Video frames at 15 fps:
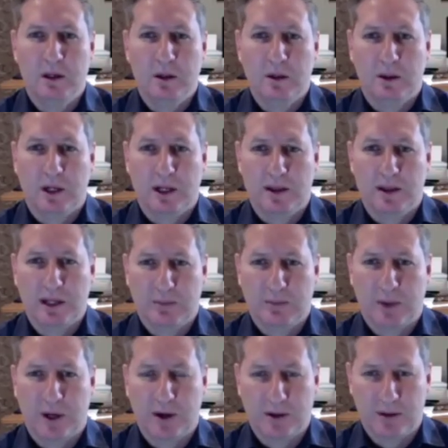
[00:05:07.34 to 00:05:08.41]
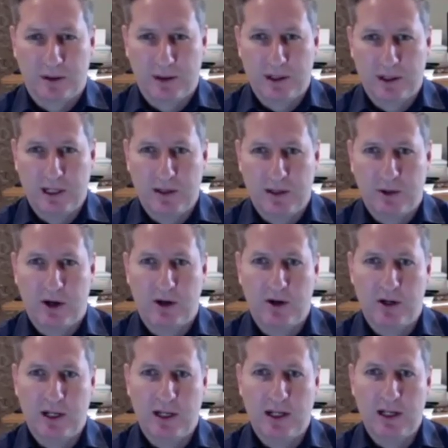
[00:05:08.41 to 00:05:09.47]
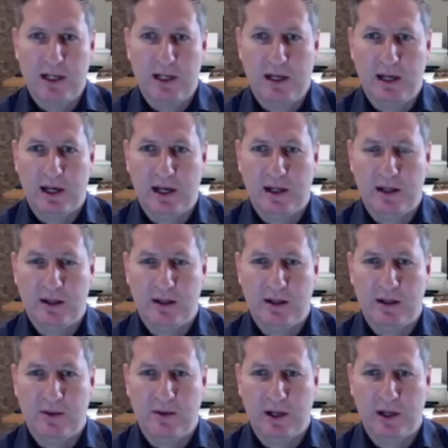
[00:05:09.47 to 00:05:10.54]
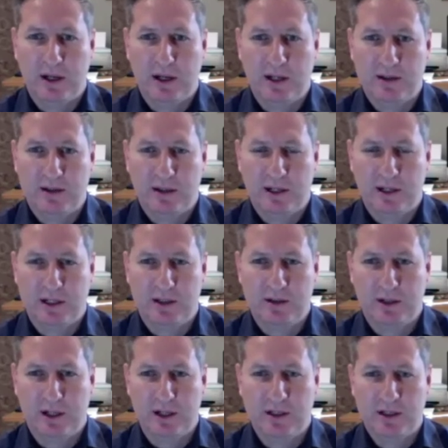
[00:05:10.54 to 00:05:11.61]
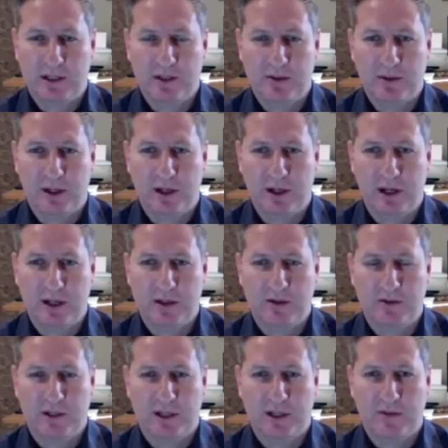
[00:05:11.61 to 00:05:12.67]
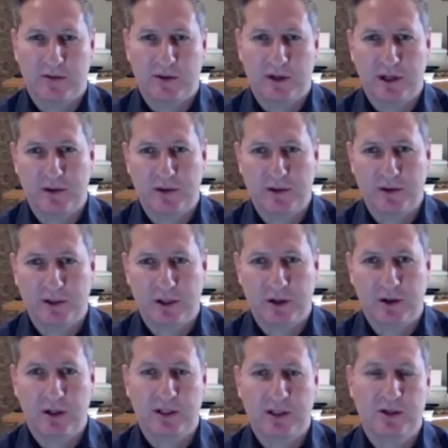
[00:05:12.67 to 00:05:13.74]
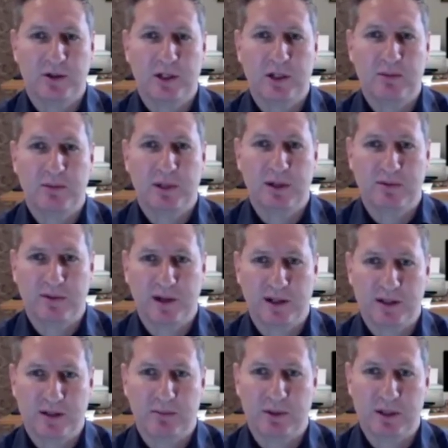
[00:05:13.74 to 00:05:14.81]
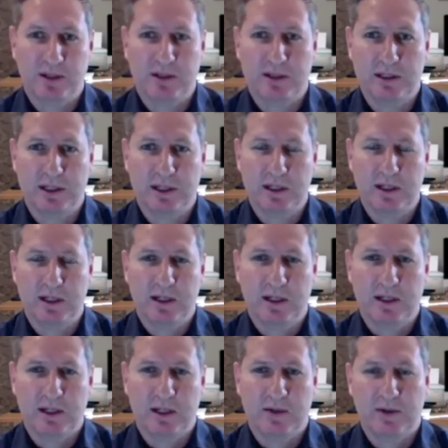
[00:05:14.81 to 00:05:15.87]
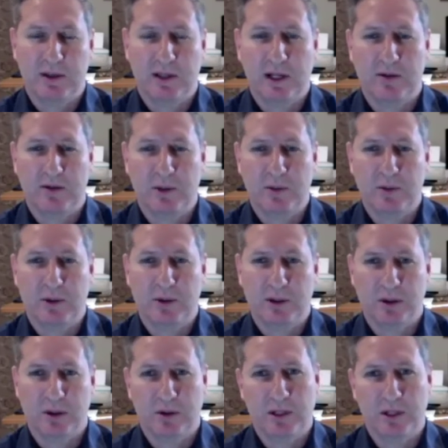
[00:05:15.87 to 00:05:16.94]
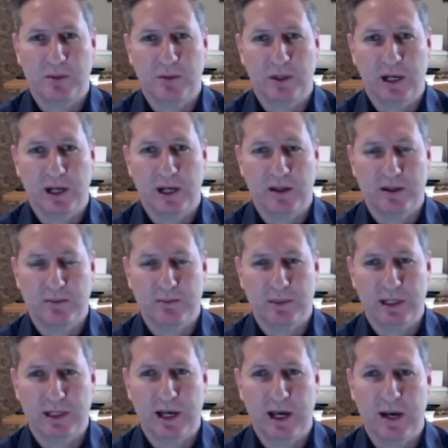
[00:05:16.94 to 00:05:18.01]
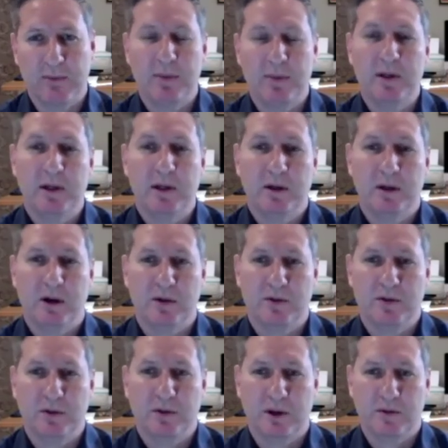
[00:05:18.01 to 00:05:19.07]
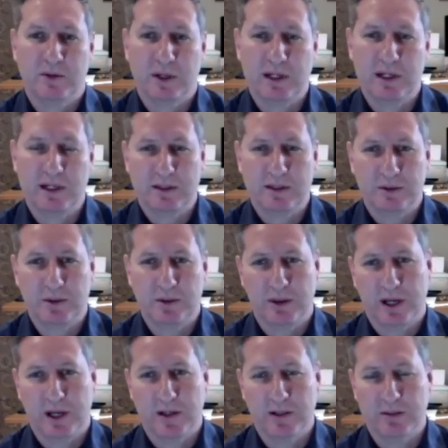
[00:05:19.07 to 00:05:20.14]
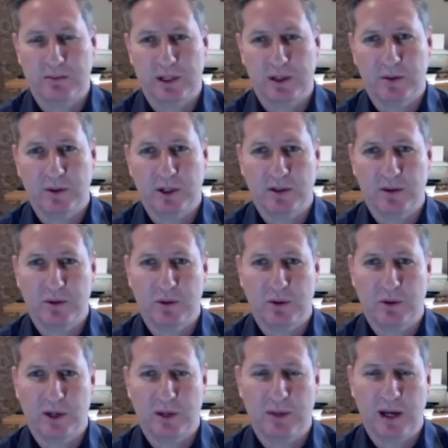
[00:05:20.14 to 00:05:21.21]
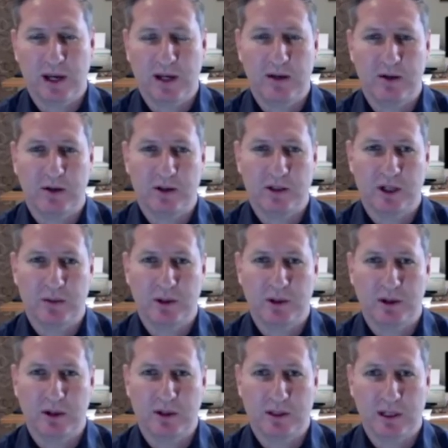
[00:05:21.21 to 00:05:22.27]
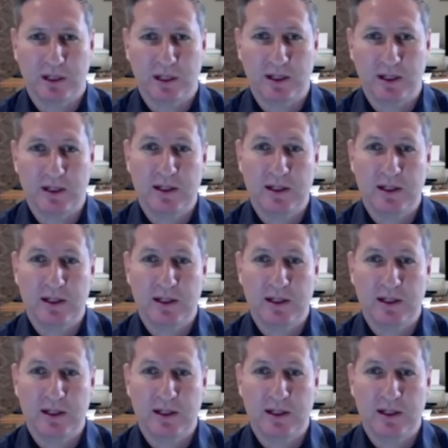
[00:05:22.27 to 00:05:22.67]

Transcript: I think both the DMRE and the regulator, the National Energy Regulator of South Africa, have shown extreme inflexibility, given that we were told that we had this big gap of at least 2,000 megawatts all the way back in October last year,